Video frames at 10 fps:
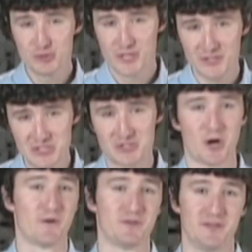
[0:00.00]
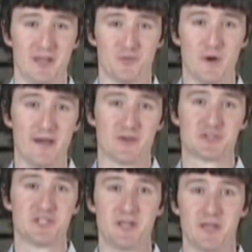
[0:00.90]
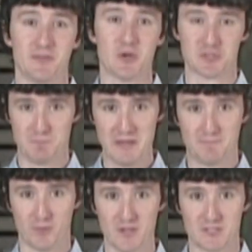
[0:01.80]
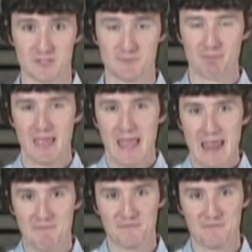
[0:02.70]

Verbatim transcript: just starve to death while they're sitting in those bee prisons. In